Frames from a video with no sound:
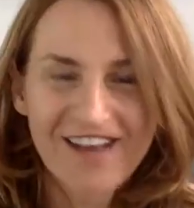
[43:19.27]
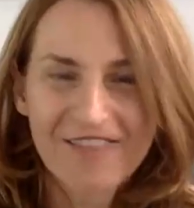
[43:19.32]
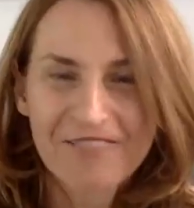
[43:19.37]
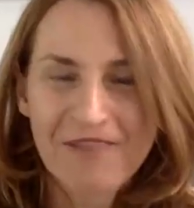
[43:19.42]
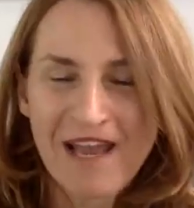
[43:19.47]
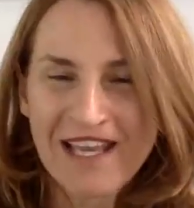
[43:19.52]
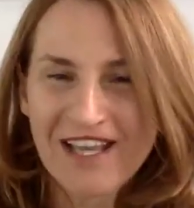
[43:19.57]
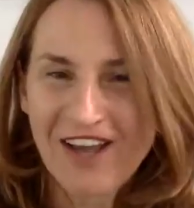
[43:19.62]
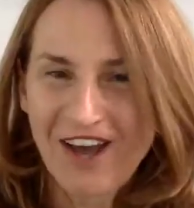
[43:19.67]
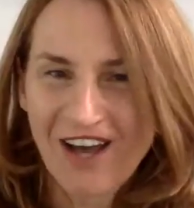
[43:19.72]

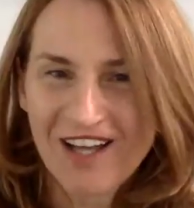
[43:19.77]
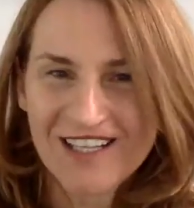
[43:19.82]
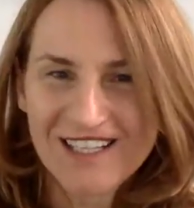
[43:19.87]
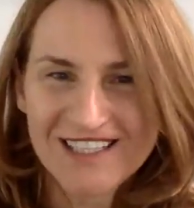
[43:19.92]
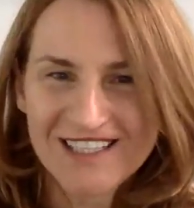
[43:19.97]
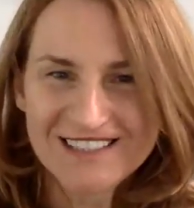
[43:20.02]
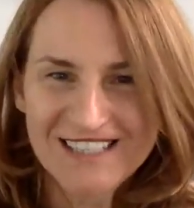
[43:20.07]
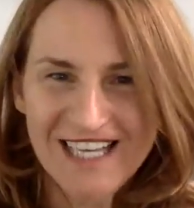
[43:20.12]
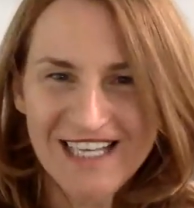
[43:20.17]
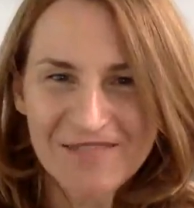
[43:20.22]
my
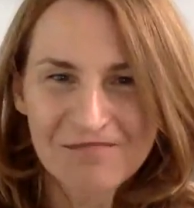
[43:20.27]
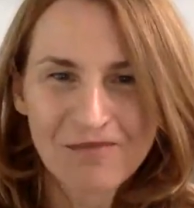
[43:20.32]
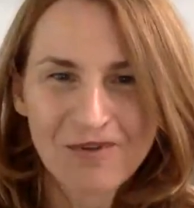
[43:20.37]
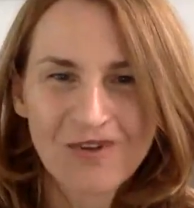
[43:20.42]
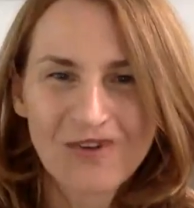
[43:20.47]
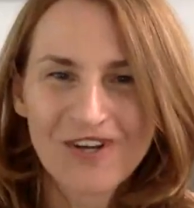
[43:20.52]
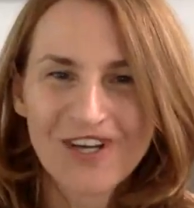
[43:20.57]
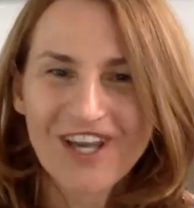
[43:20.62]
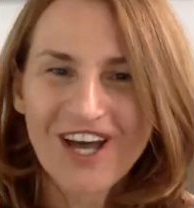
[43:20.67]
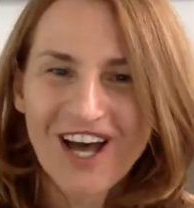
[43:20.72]
colleagues at
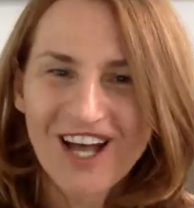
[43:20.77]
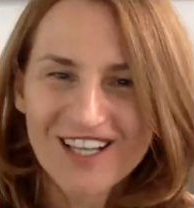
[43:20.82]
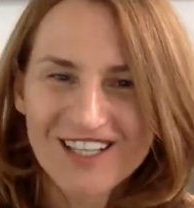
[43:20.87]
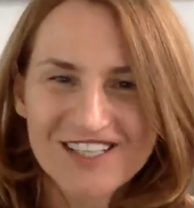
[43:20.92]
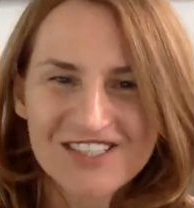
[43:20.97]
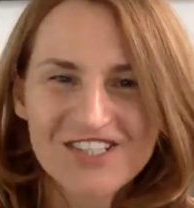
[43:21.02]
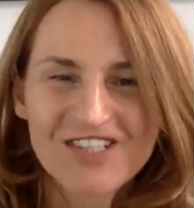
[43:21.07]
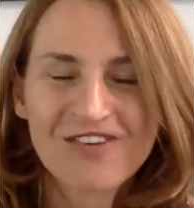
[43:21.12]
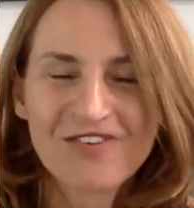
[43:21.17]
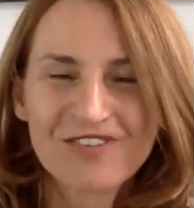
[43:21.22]
Molloy
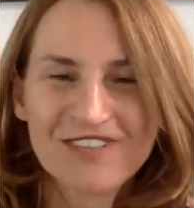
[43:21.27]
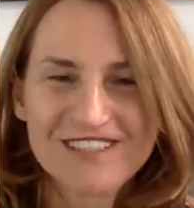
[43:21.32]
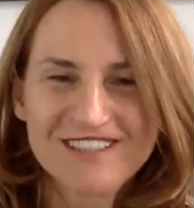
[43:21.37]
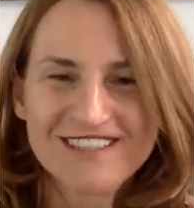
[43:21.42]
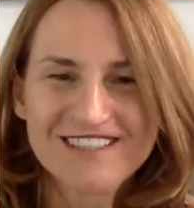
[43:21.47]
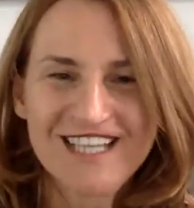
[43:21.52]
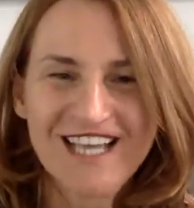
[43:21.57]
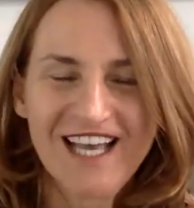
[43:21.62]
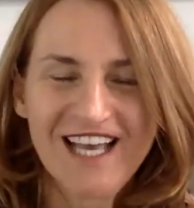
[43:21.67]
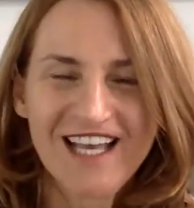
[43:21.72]
College
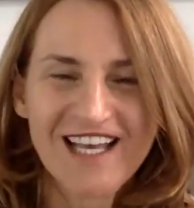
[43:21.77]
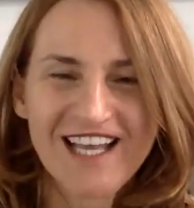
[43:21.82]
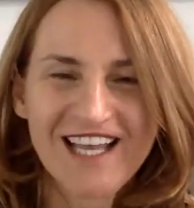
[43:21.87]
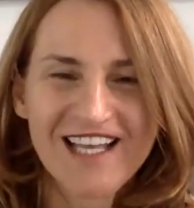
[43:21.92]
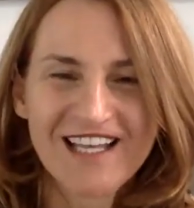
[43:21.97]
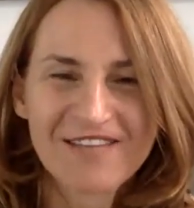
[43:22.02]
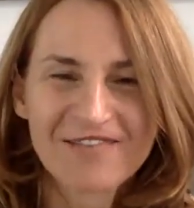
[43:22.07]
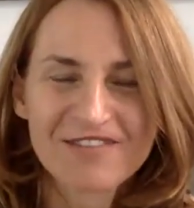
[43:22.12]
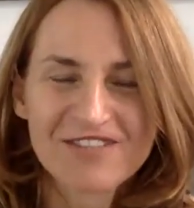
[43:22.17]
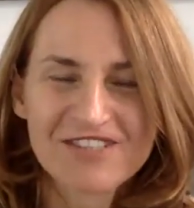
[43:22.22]
noticed that,
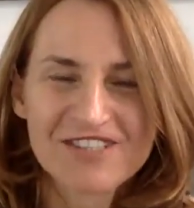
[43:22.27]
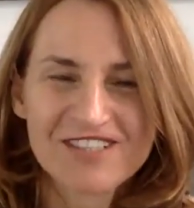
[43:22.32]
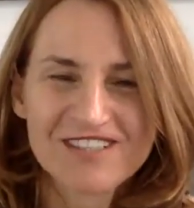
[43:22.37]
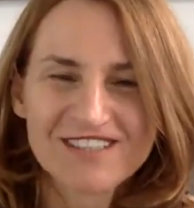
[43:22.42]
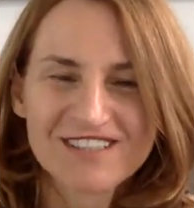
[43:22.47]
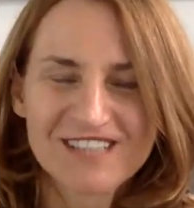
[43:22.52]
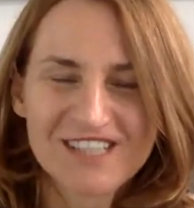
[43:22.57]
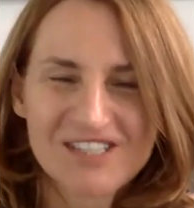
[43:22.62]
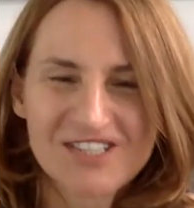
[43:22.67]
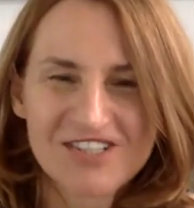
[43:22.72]
and it was
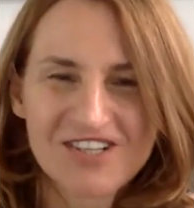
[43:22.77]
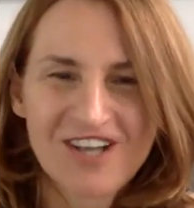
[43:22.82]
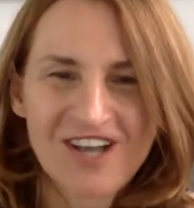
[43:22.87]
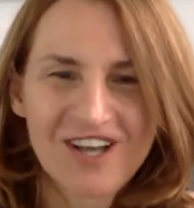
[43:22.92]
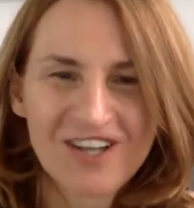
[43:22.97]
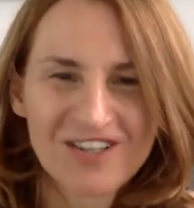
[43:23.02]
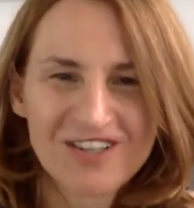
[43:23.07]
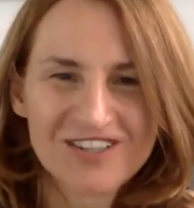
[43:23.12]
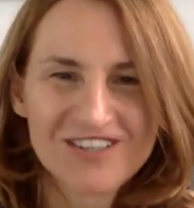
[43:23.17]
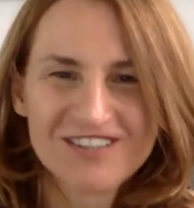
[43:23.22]
just such an
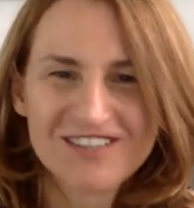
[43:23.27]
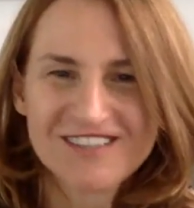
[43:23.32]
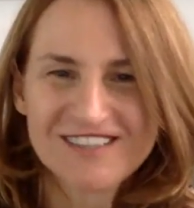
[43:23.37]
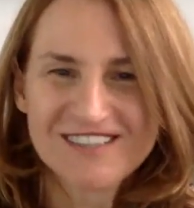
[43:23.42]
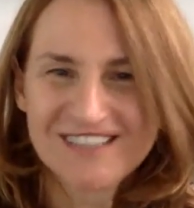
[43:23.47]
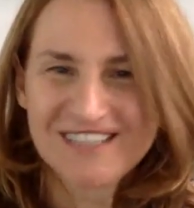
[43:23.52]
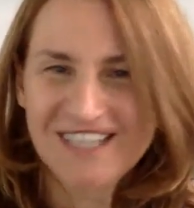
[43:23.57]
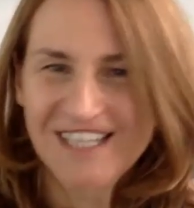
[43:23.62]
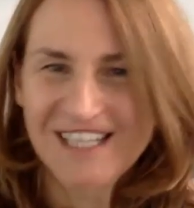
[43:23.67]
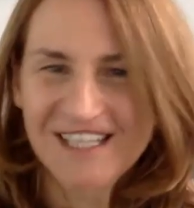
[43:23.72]
honor to
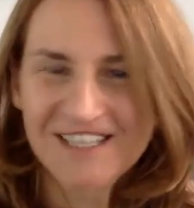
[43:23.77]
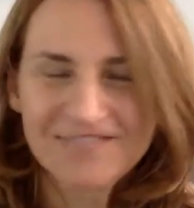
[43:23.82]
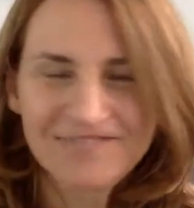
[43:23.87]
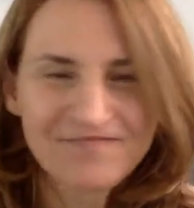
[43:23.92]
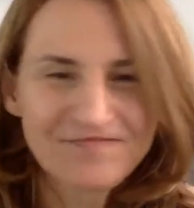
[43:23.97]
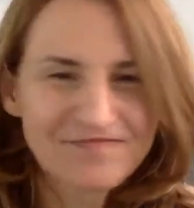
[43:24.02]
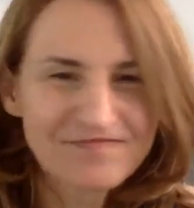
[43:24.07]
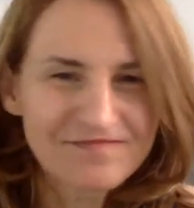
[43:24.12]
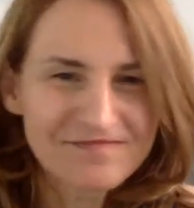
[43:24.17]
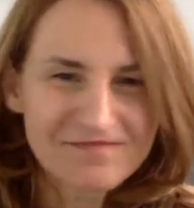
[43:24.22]
see
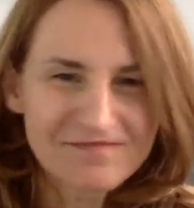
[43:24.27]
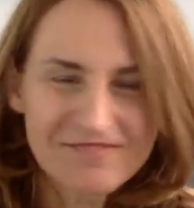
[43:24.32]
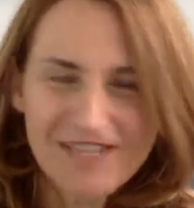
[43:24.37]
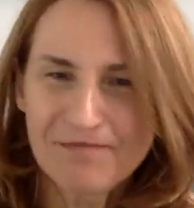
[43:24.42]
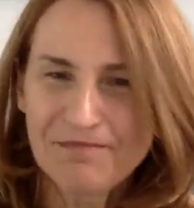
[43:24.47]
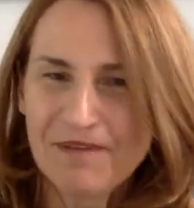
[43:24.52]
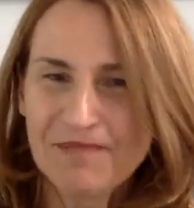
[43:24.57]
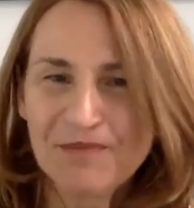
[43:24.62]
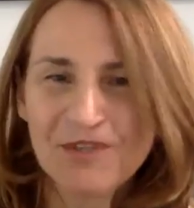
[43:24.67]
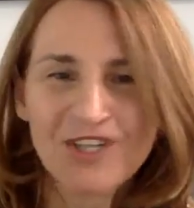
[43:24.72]

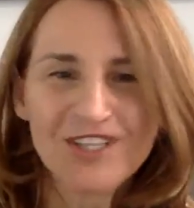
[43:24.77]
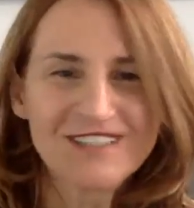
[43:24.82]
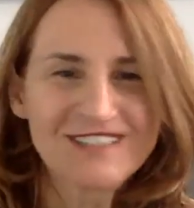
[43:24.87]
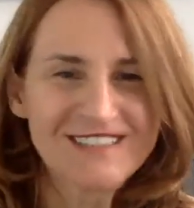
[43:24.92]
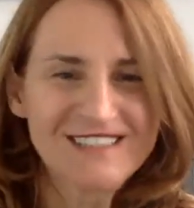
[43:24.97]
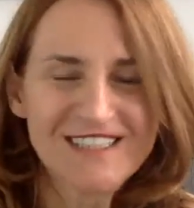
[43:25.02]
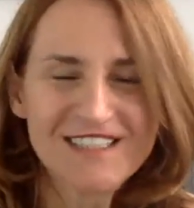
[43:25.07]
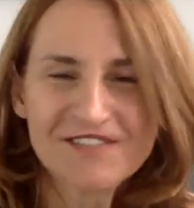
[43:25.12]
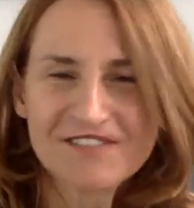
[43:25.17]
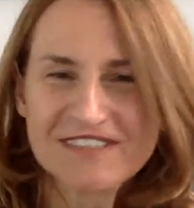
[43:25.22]
people are
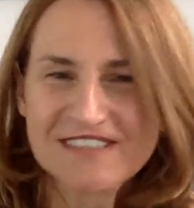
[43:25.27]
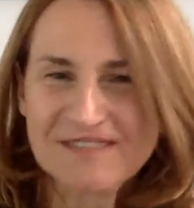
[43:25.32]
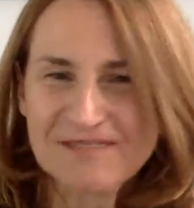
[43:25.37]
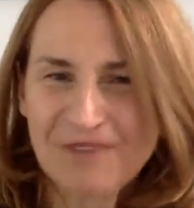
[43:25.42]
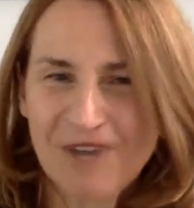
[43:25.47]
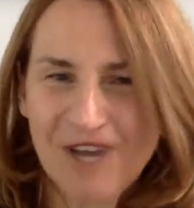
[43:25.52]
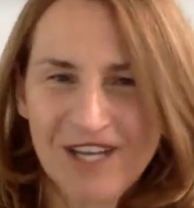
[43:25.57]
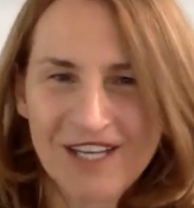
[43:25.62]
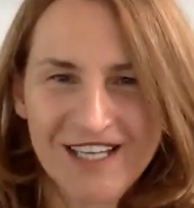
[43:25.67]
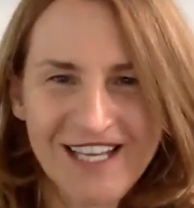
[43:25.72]
still
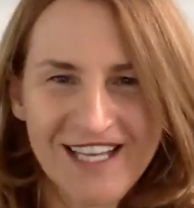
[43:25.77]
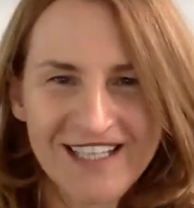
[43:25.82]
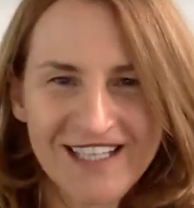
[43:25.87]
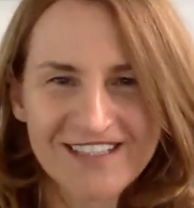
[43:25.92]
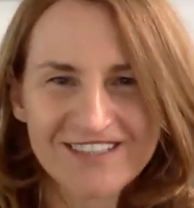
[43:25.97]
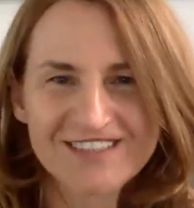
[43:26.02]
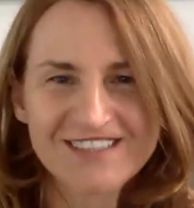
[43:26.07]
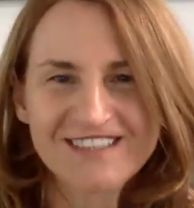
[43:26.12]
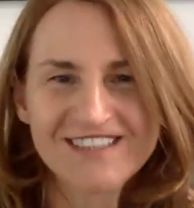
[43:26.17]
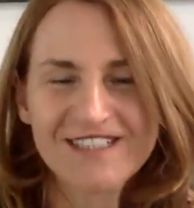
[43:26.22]

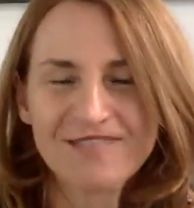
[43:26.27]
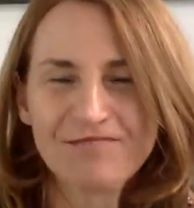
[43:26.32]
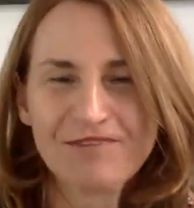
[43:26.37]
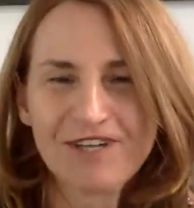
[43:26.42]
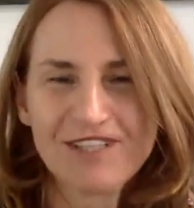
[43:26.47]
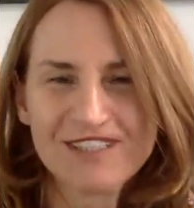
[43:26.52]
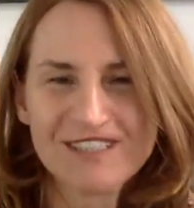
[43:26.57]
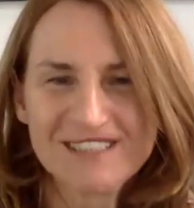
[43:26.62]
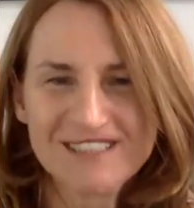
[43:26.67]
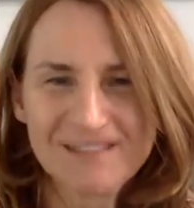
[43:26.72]
responding, they're still
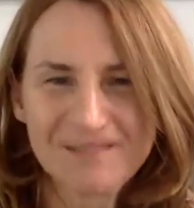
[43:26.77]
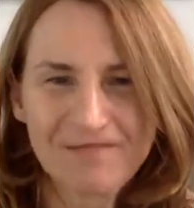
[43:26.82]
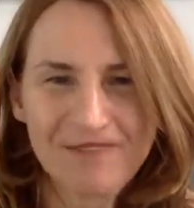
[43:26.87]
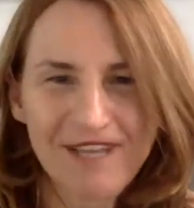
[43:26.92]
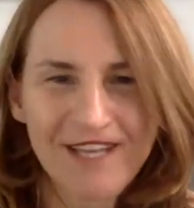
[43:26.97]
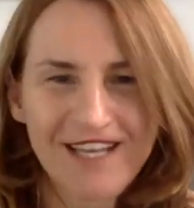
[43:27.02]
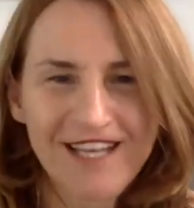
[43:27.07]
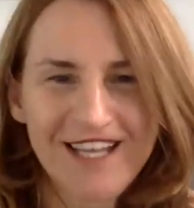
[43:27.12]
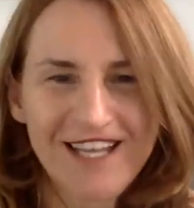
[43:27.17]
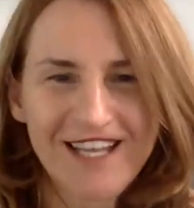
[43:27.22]

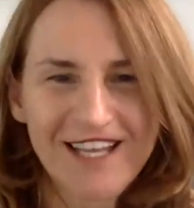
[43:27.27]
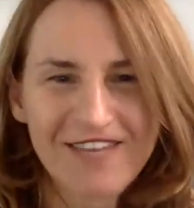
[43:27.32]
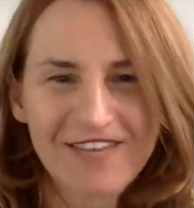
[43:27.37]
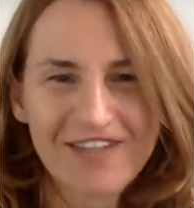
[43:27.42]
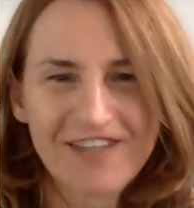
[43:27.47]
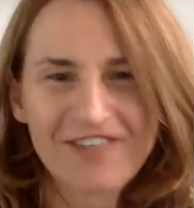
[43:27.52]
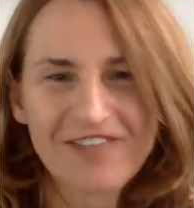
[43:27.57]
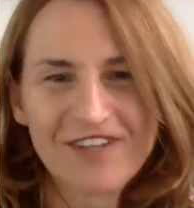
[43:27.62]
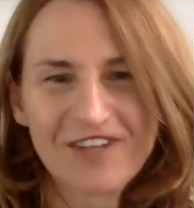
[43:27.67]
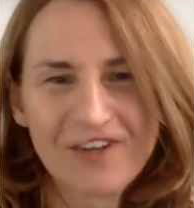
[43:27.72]
participating,
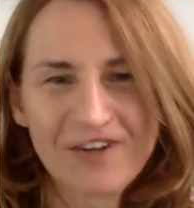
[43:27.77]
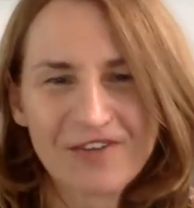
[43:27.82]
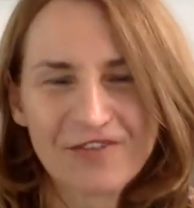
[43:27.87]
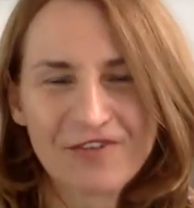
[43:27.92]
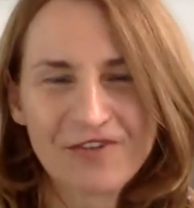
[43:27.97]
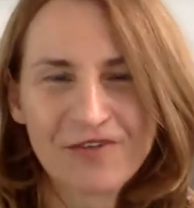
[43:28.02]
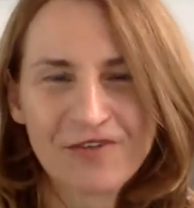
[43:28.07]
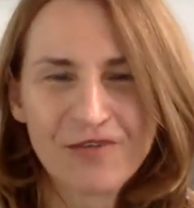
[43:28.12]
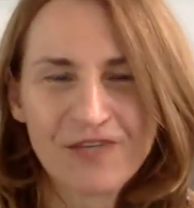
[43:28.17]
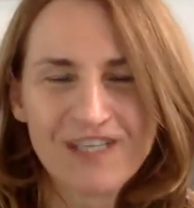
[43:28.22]
even if they're
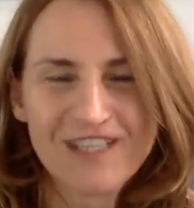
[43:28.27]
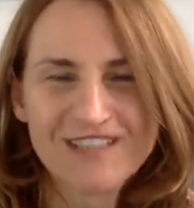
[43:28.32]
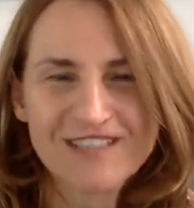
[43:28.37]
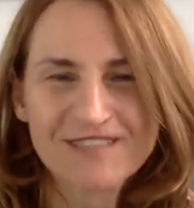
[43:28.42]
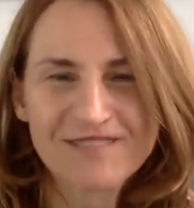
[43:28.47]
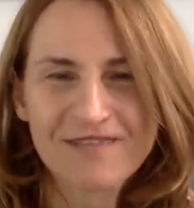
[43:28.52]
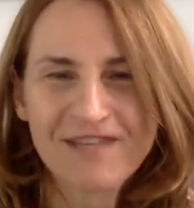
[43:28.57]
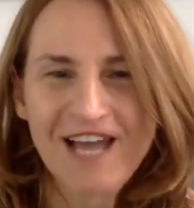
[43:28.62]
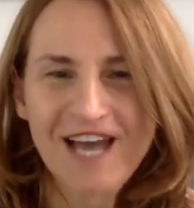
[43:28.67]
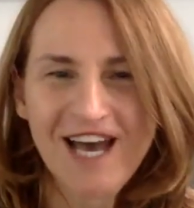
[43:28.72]
a few
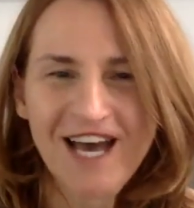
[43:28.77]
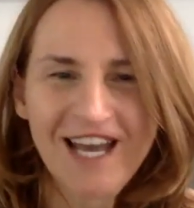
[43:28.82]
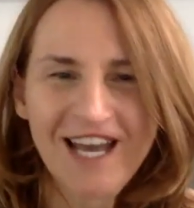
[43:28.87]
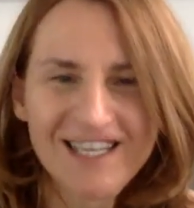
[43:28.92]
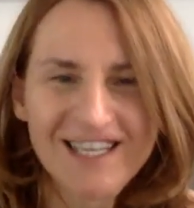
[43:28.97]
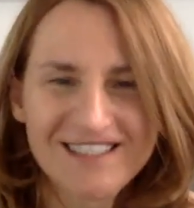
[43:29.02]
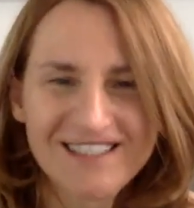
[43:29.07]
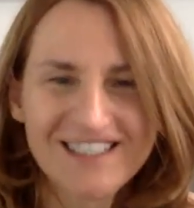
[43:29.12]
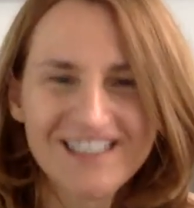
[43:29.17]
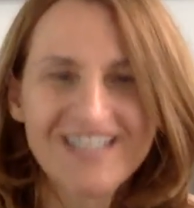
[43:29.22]
weeks behind.